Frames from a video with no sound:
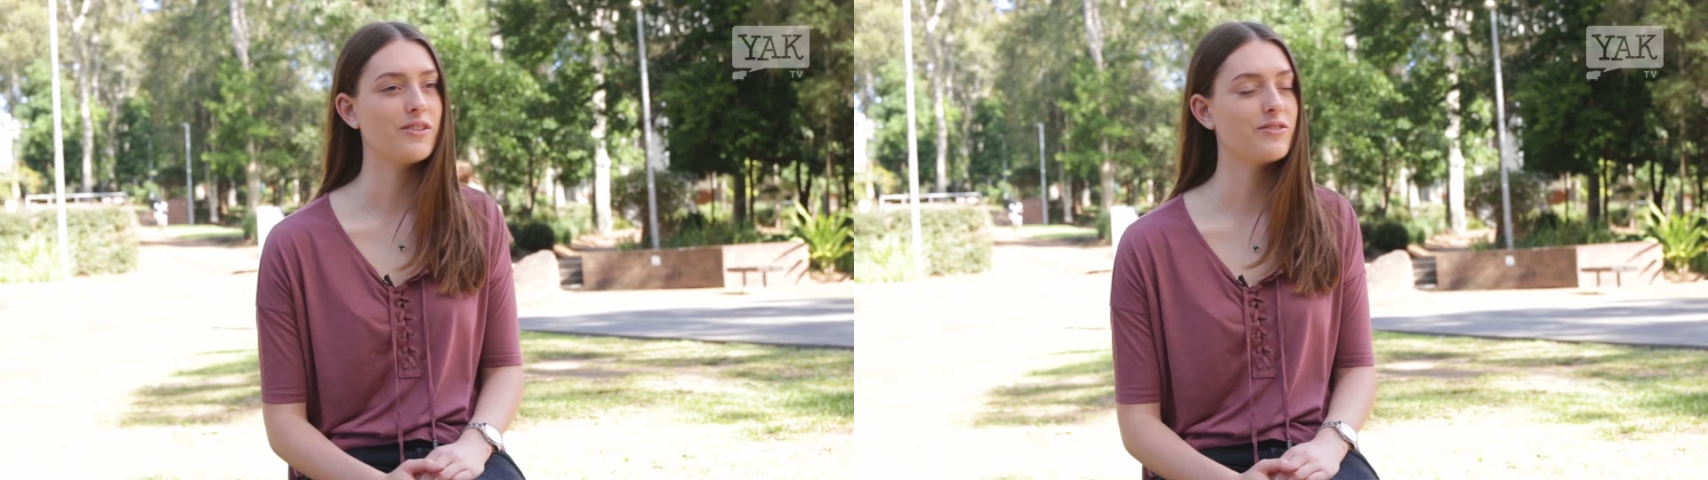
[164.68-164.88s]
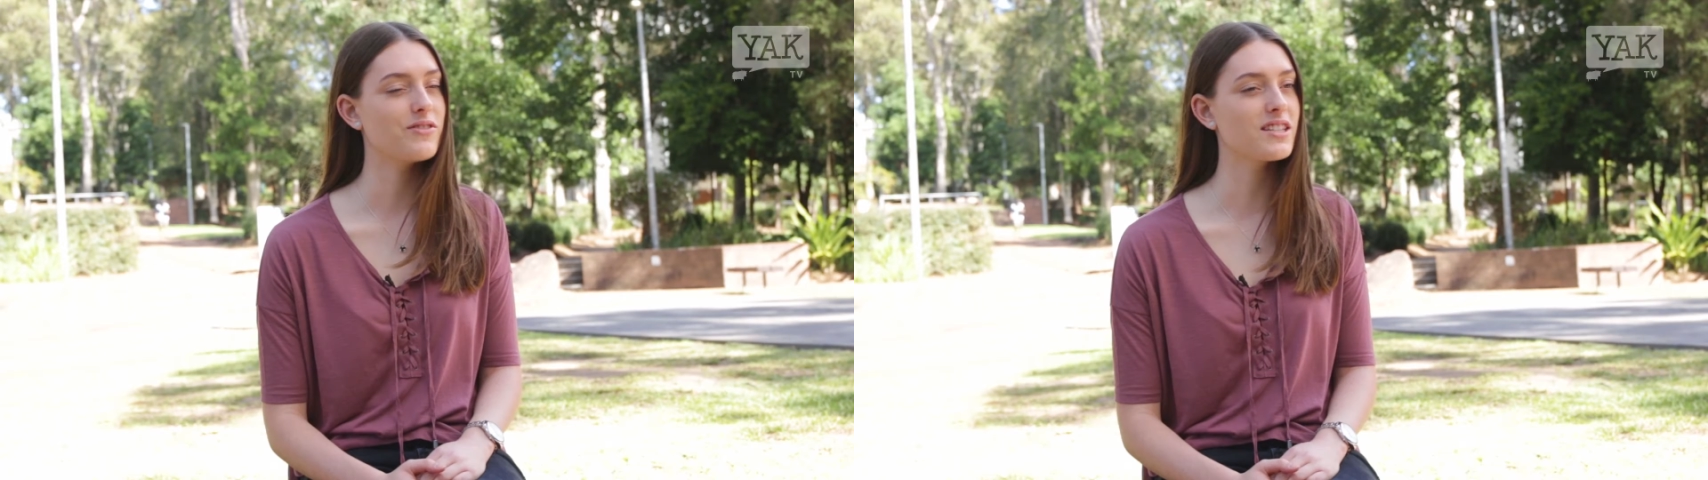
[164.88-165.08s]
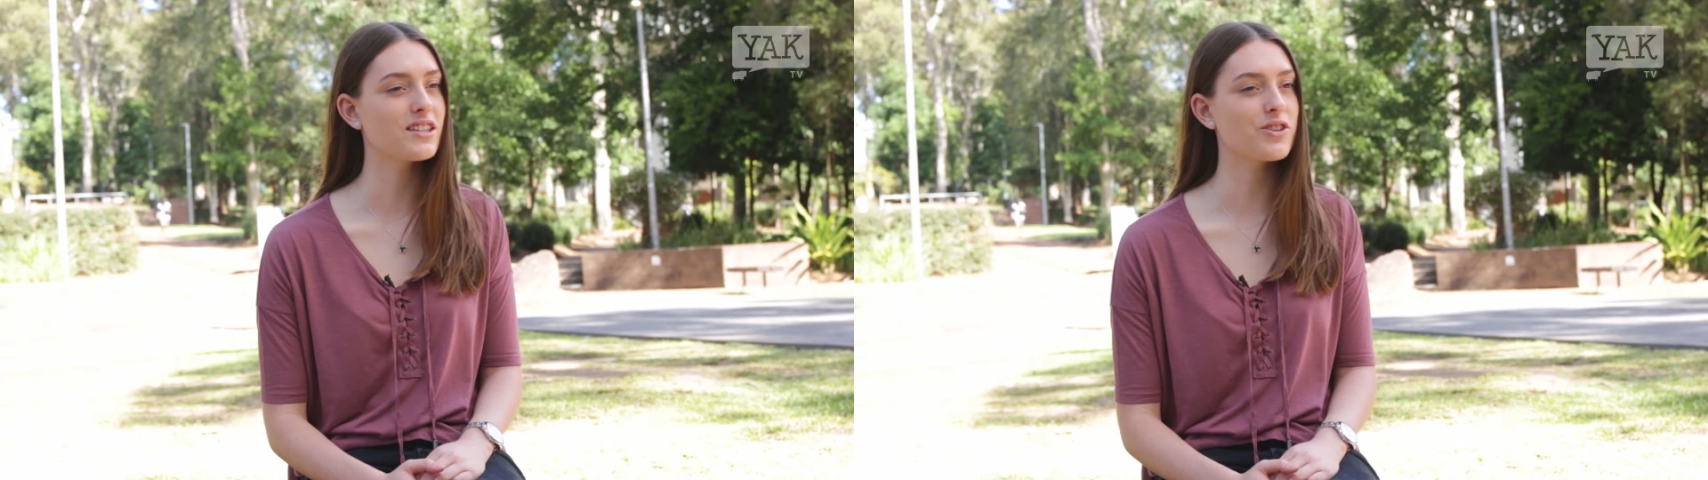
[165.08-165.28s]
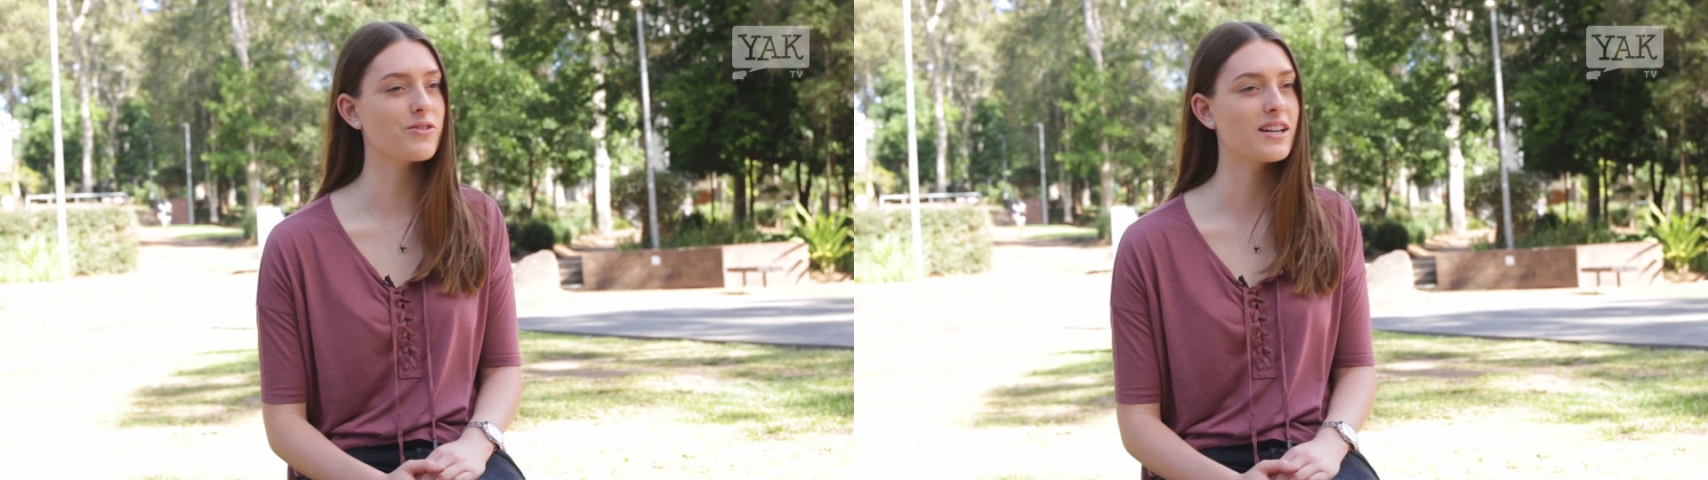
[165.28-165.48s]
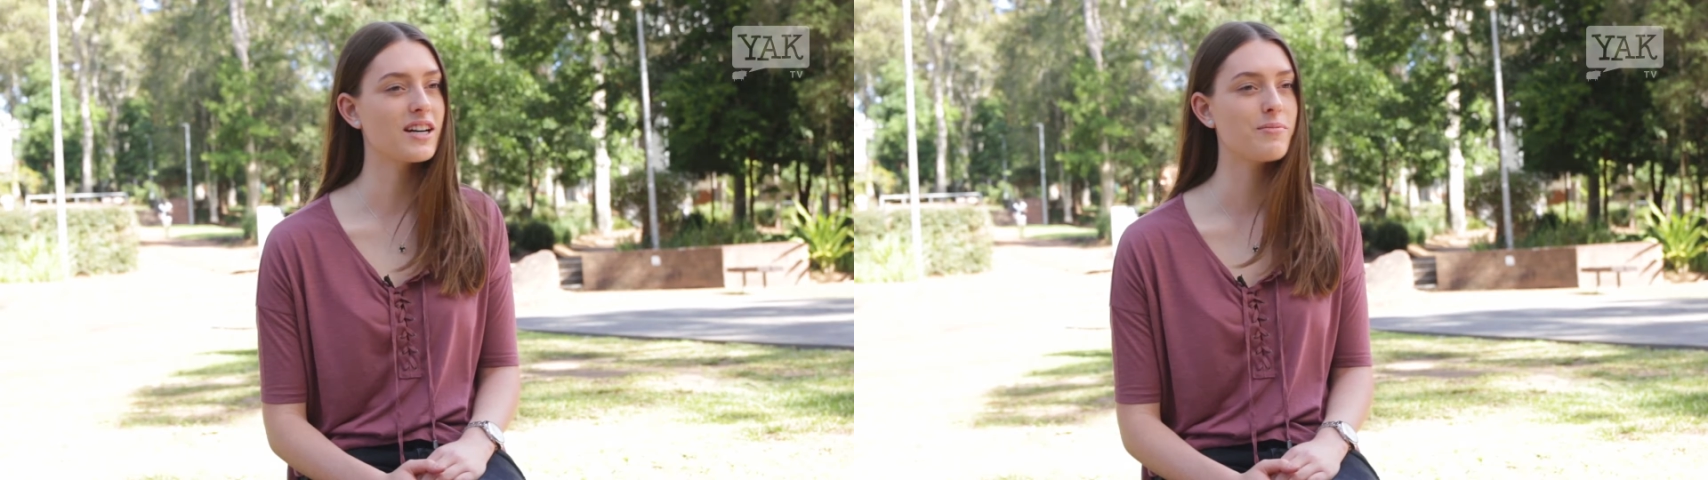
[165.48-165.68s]
you visit the
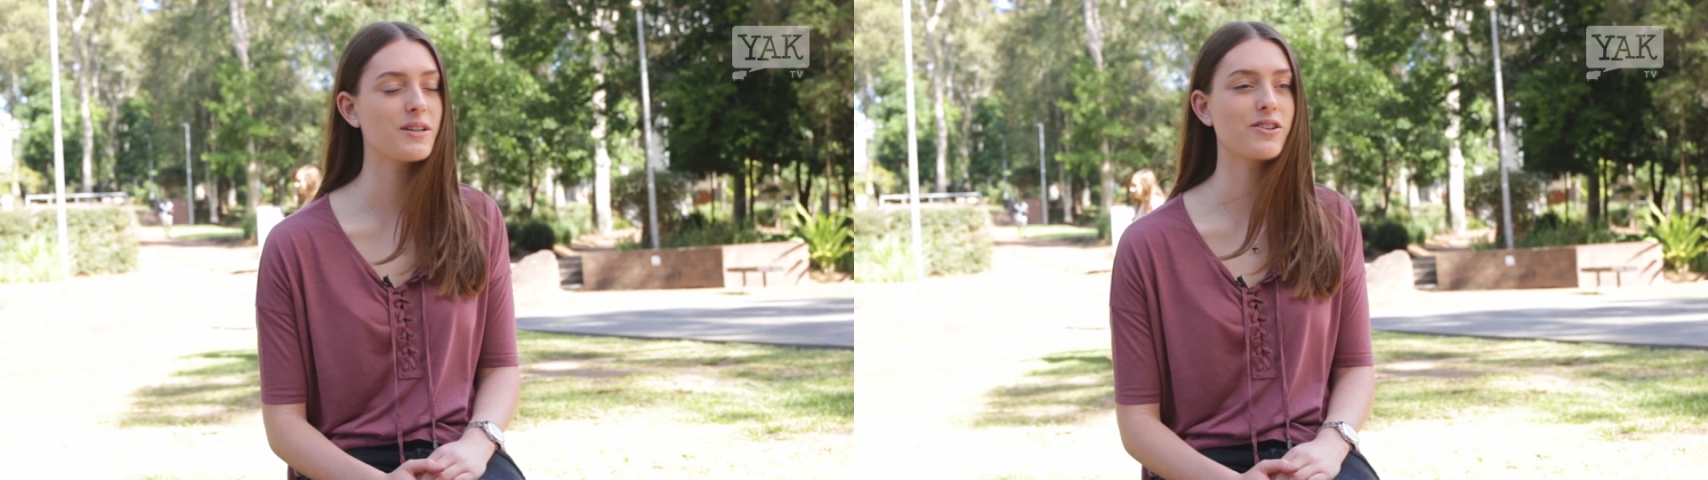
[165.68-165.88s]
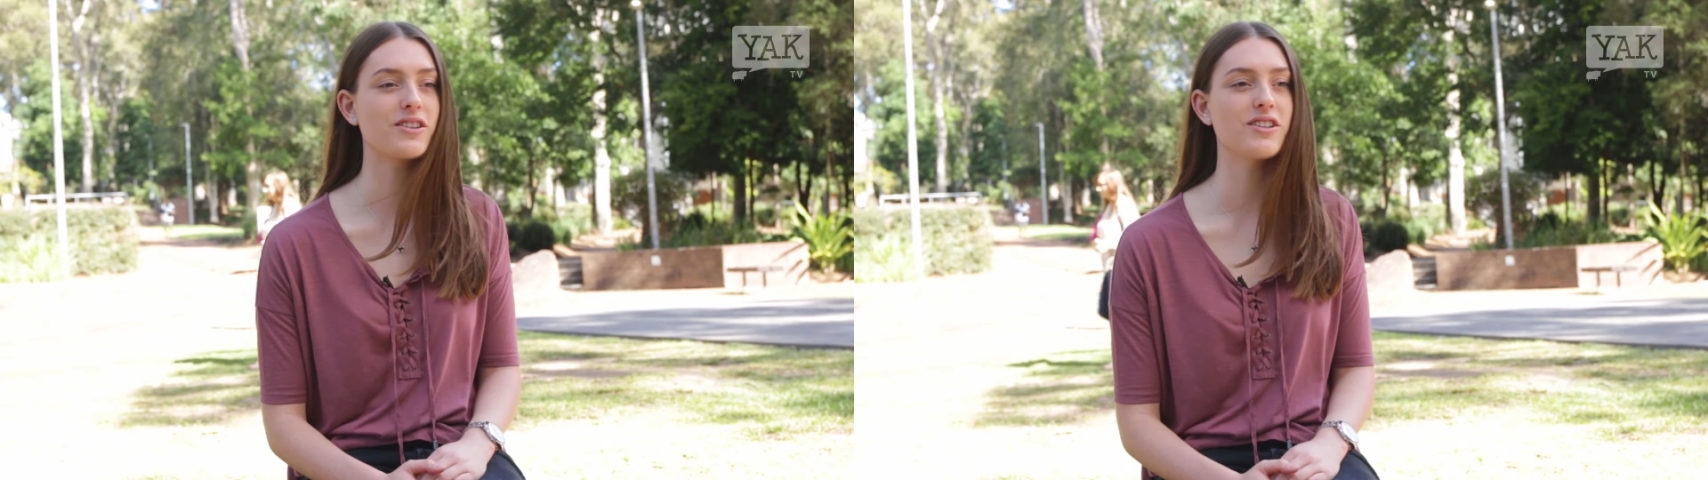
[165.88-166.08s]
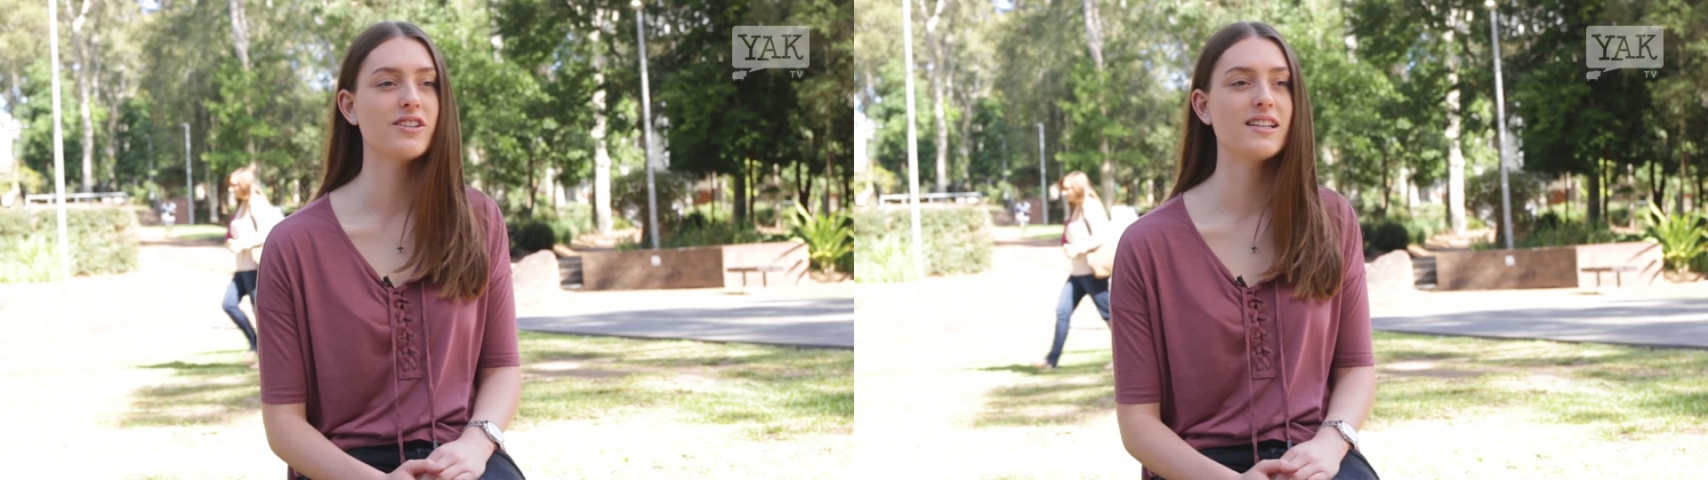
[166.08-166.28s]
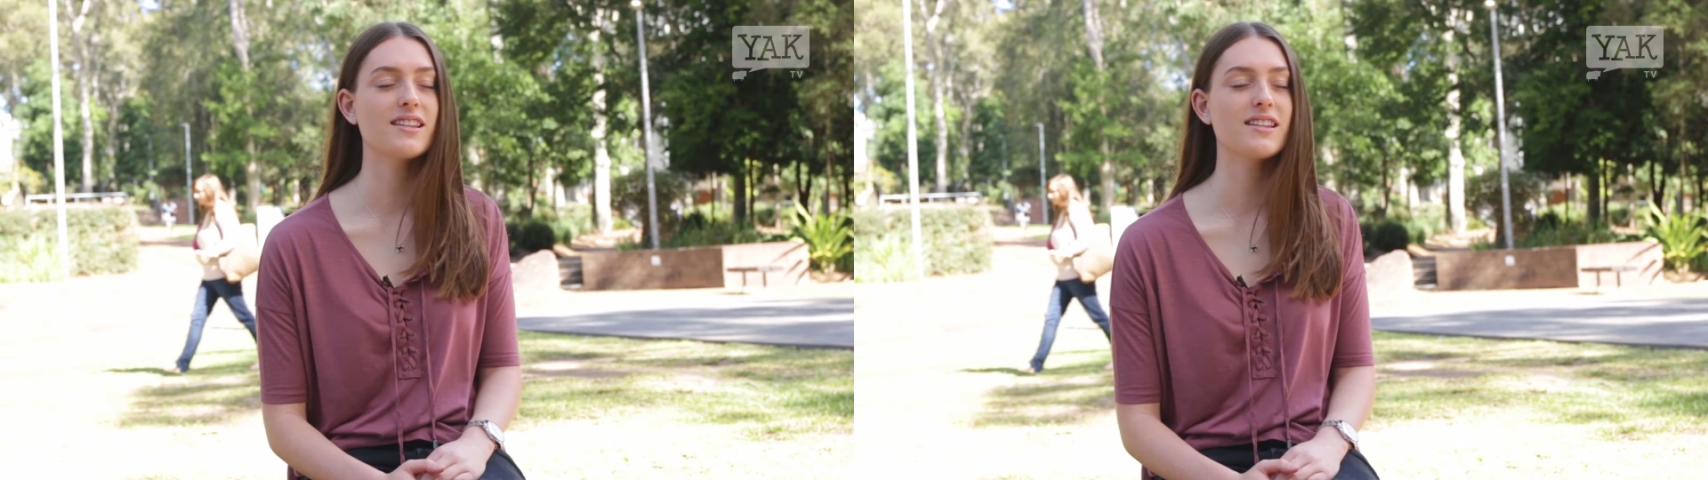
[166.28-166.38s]
Career Hub here at the uni,